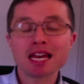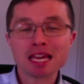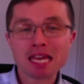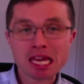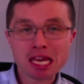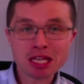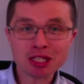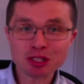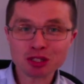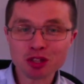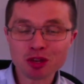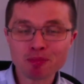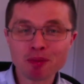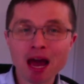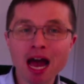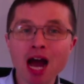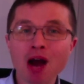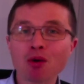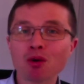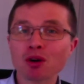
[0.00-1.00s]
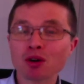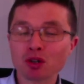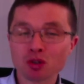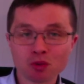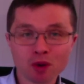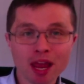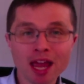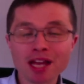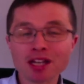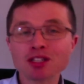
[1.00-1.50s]
is the power
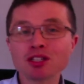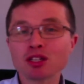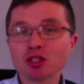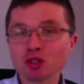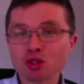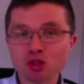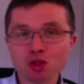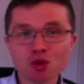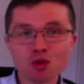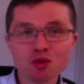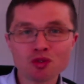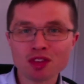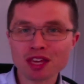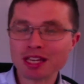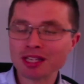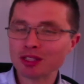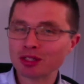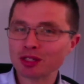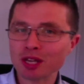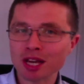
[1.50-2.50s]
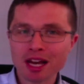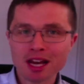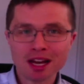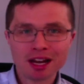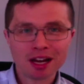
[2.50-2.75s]
granted to these